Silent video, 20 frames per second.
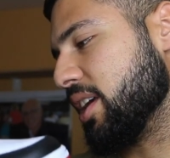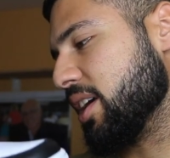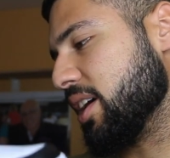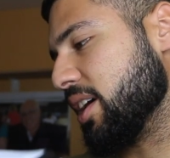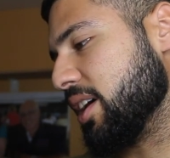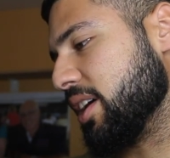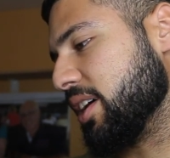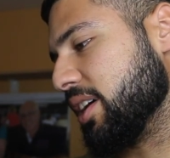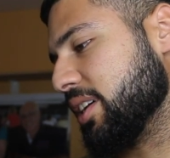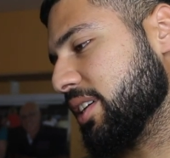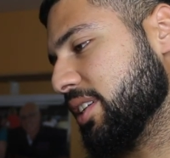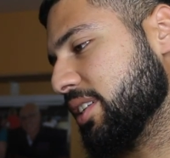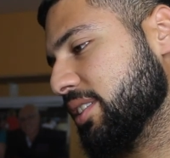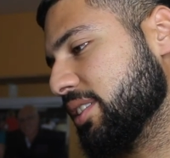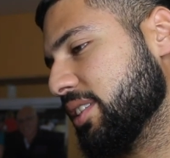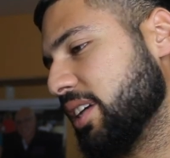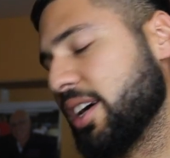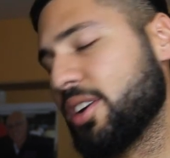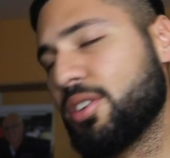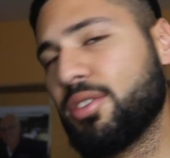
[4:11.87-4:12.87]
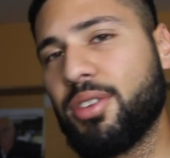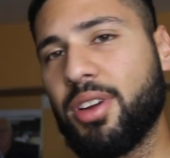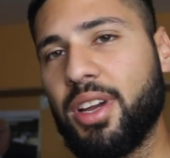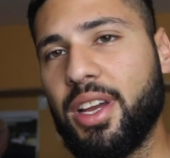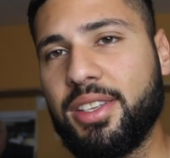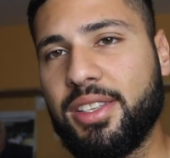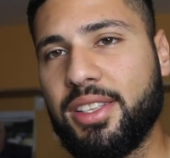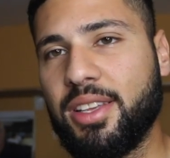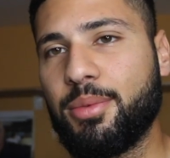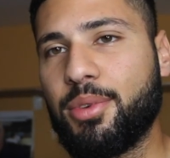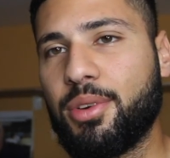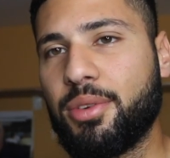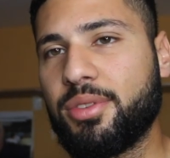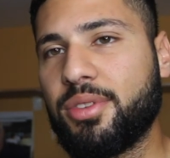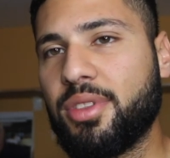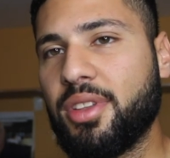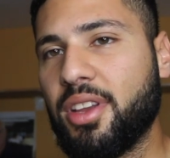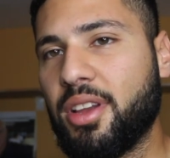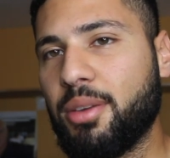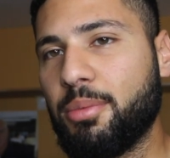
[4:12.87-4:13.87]
Yeah, I don't know guys, let me know what
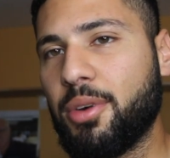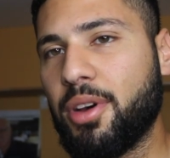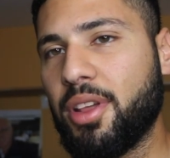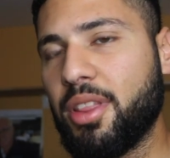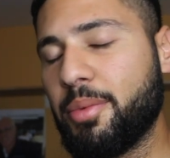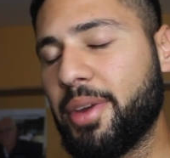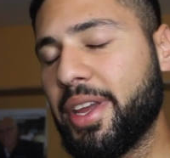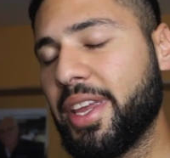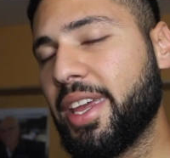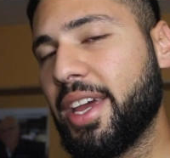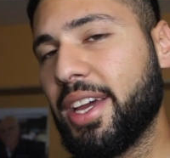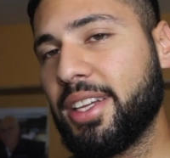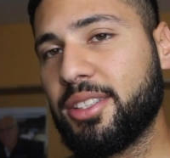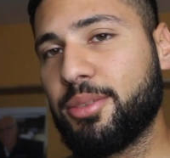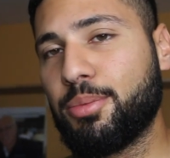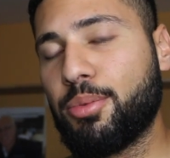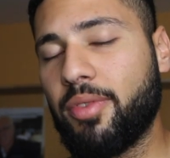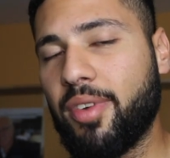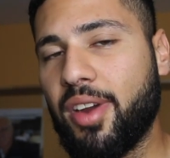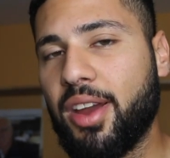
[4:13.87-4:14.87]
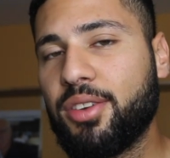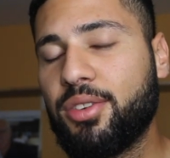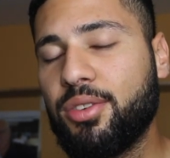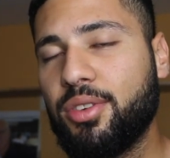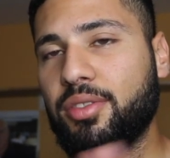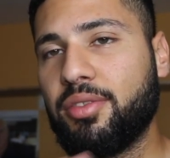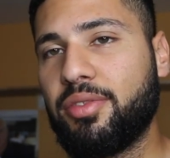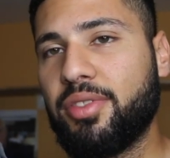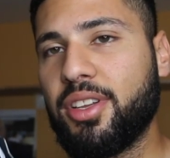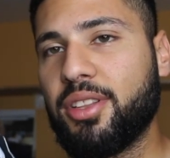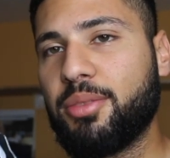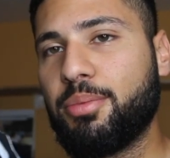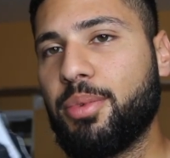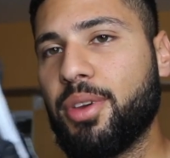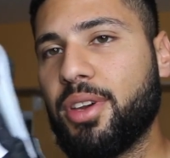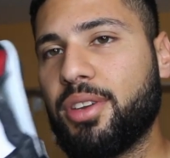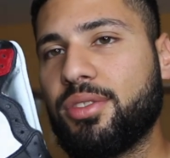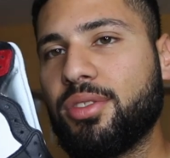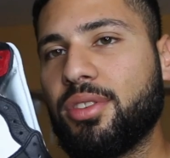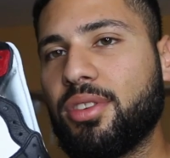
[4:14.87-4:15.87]
you think about them. I can't provide you on-feet
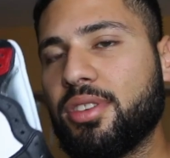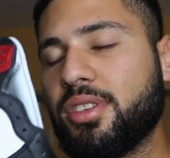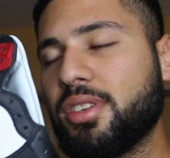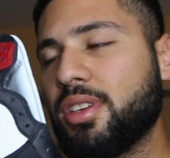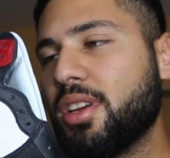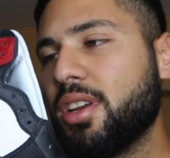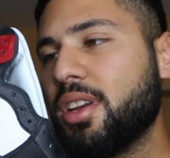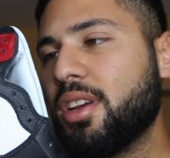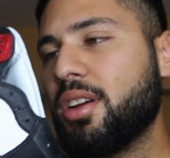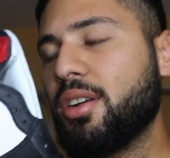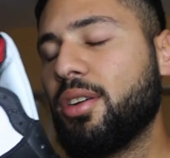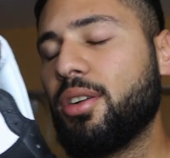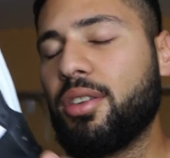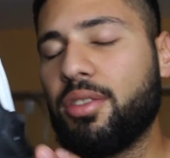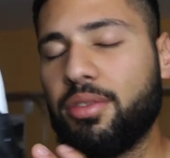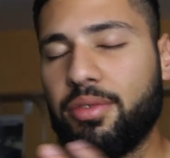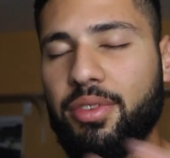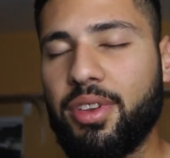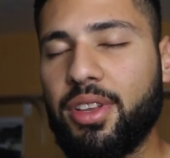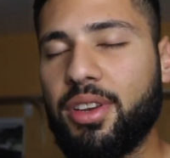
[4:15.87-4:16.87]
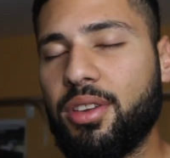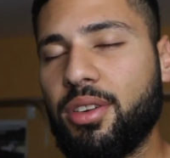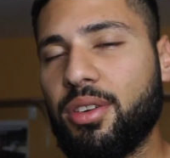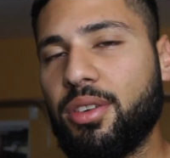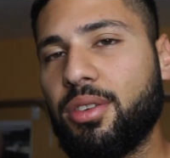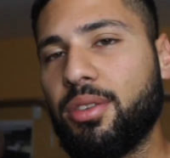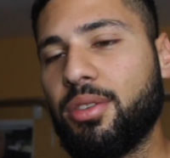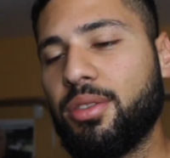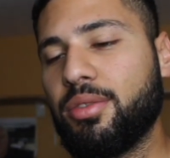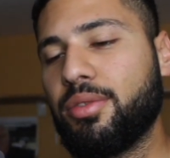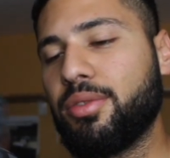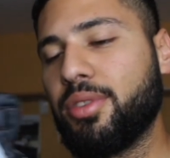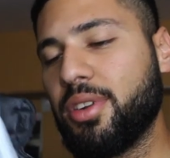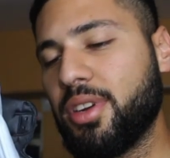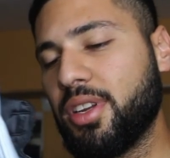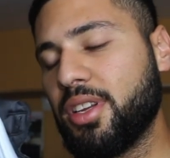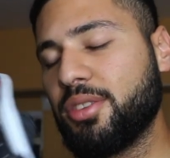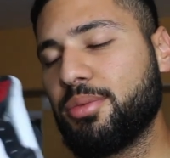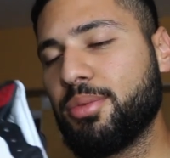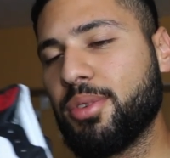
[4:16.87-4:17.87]
pictures or video
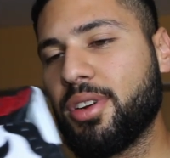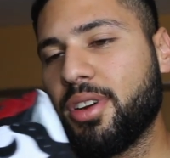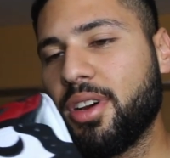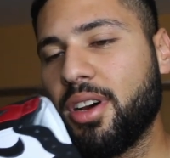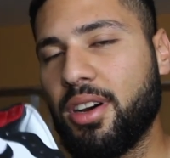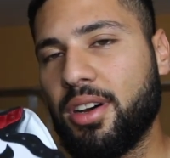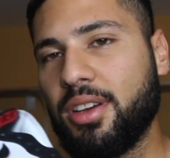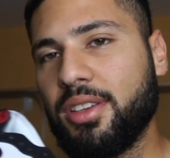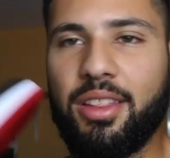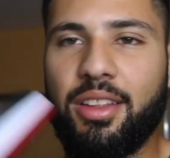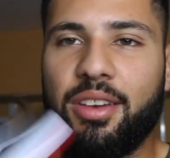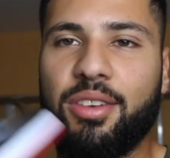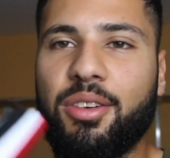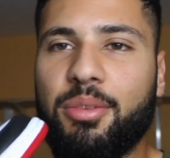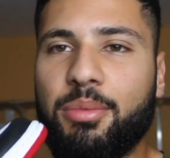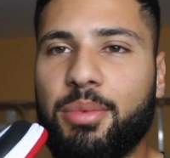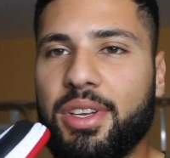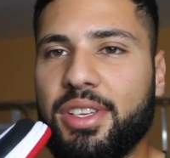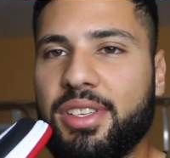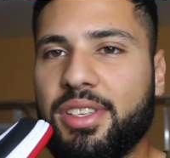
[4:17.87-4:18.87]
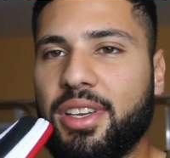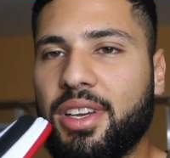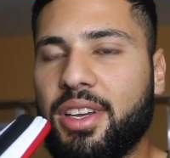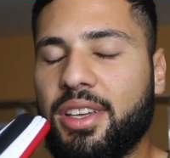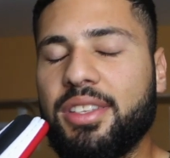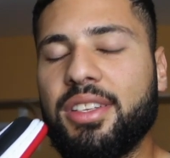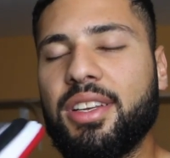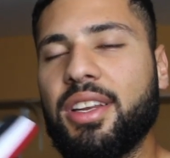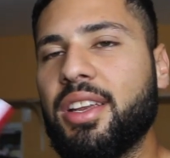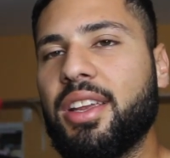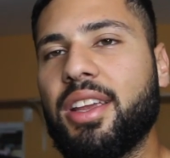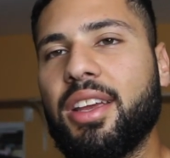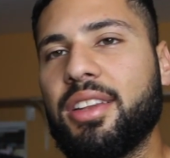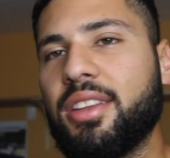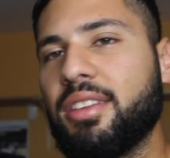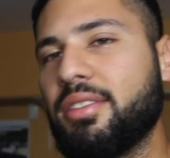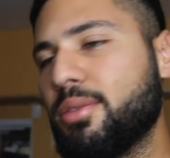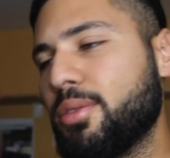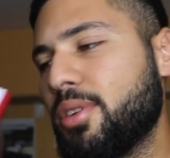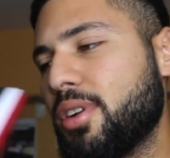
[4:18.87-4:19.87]
footage because they're not my size and I can't
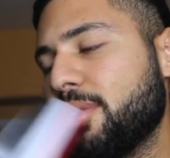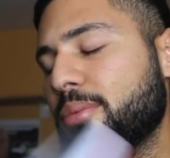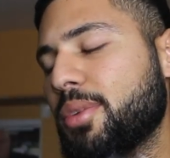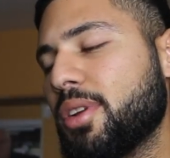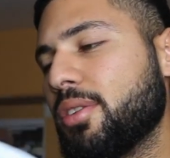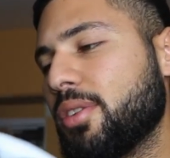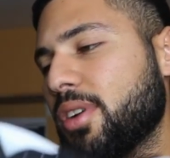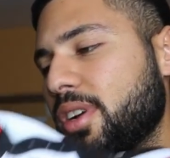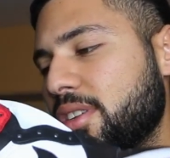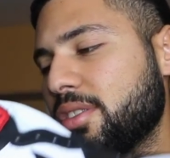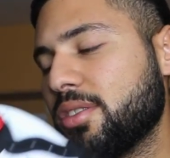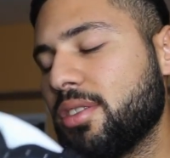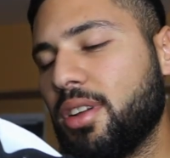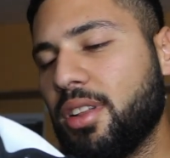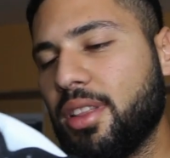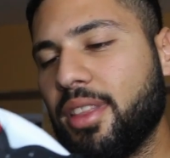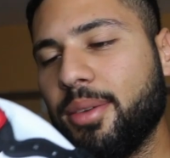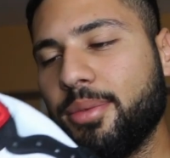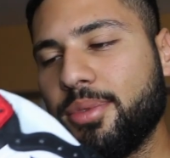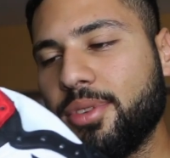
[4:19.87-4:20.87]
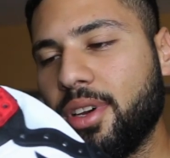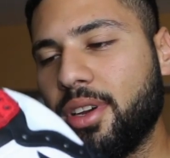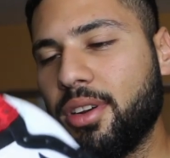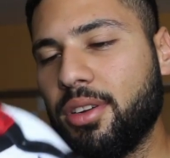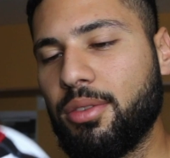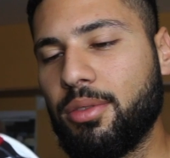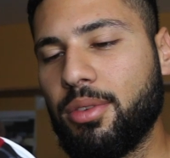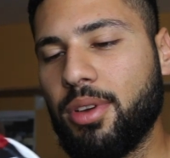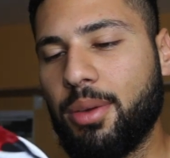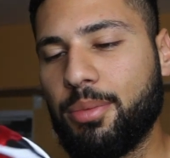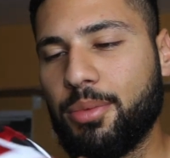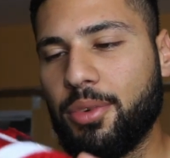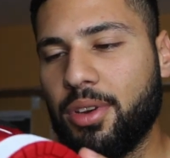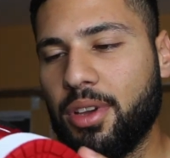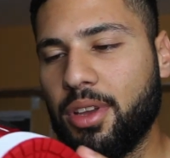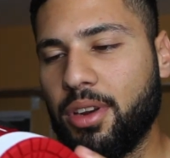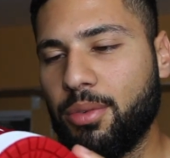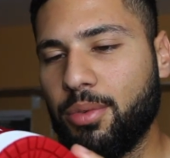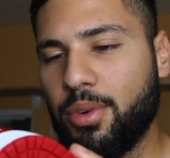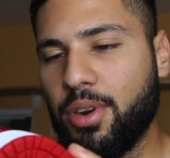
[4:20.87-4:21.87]
even wear them. I already sold them, so I know I'm not
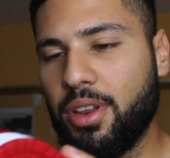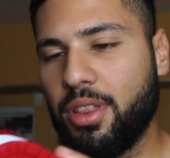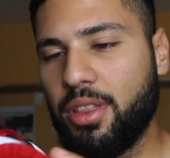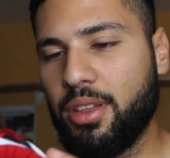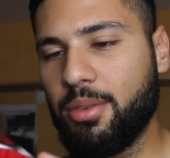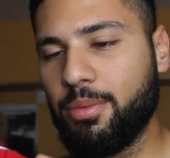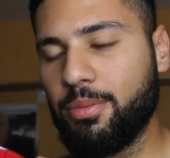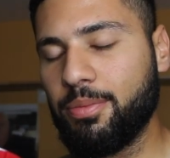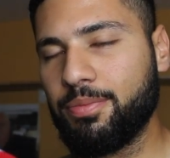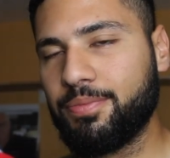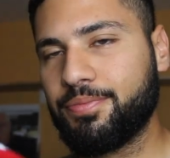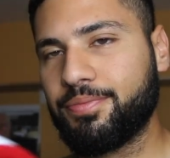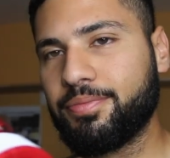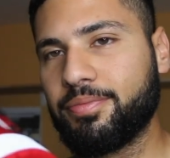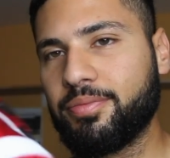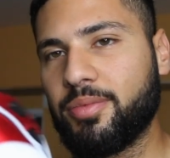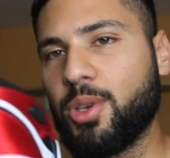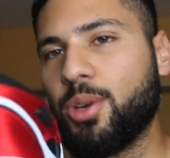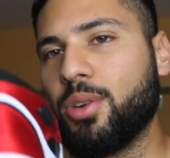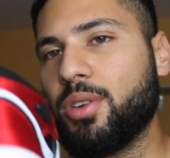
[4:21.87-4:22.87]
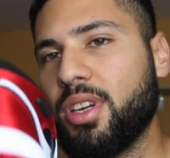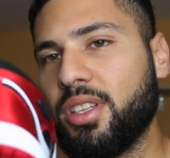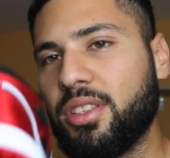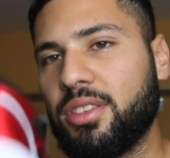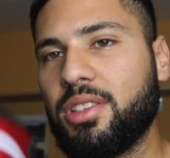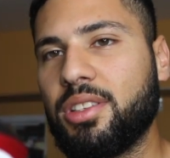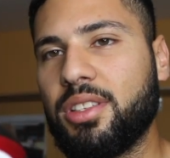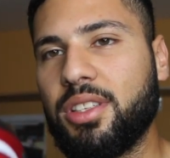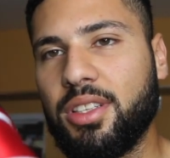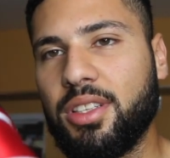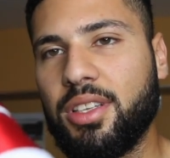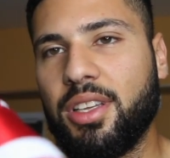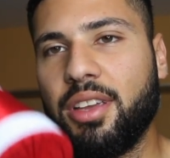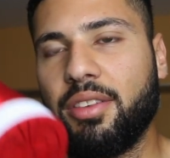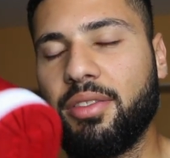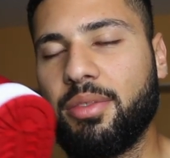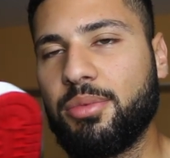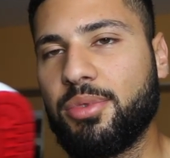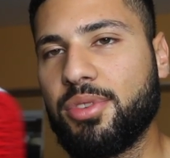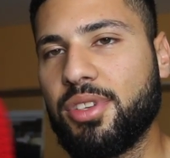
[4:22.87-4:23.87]
gonna wear them or
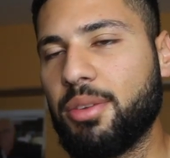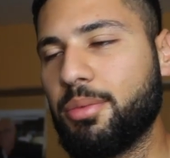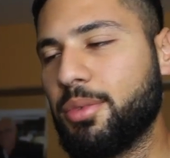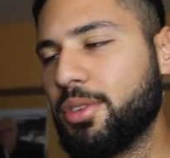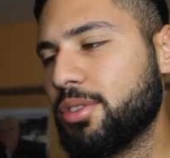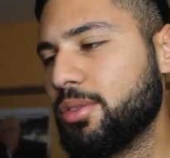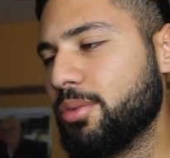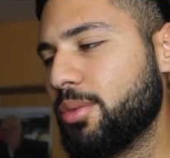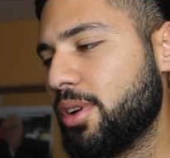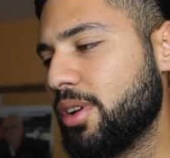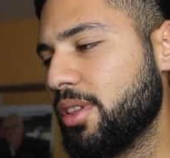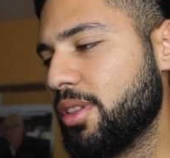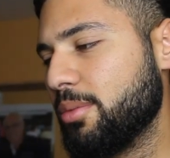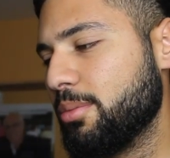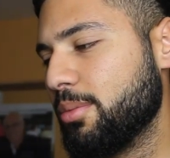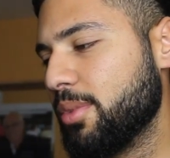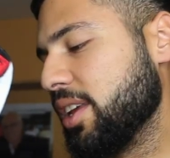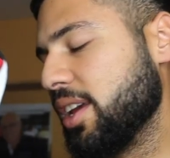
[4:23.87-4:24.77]
give them to someone to wear them.